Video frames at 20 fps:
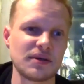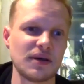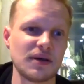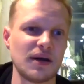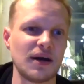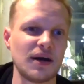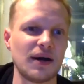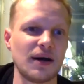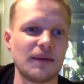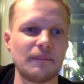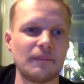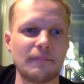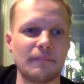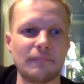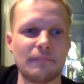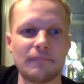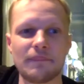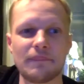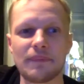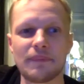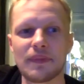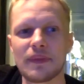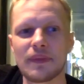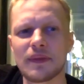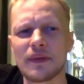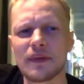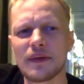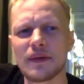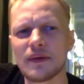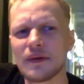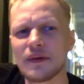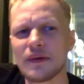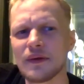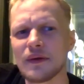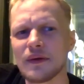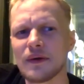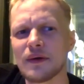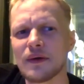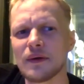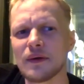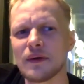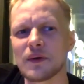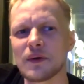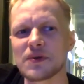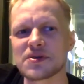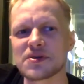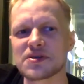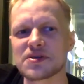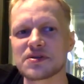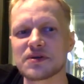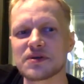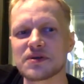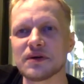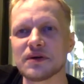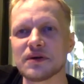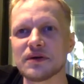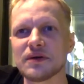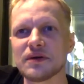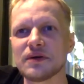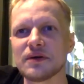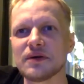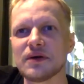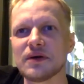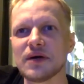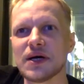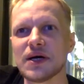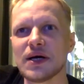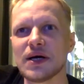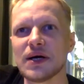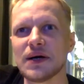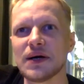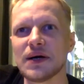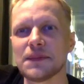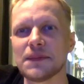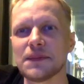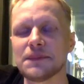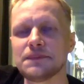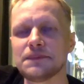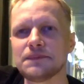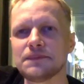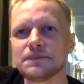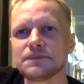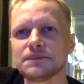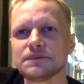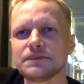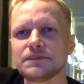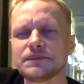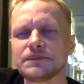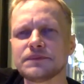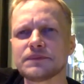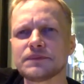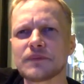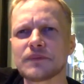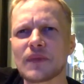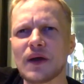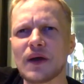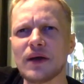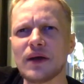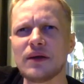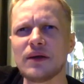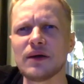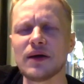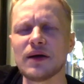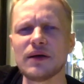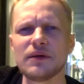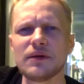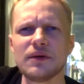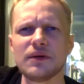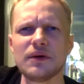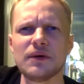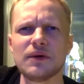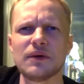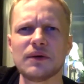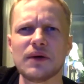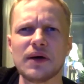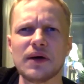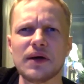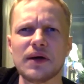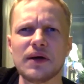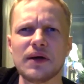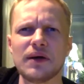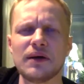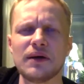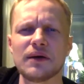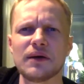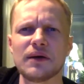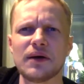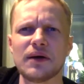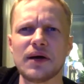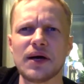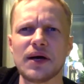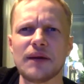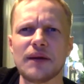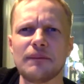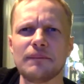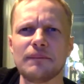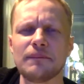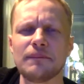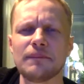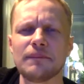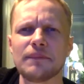Um, where to start? Um, I I don't know. I um,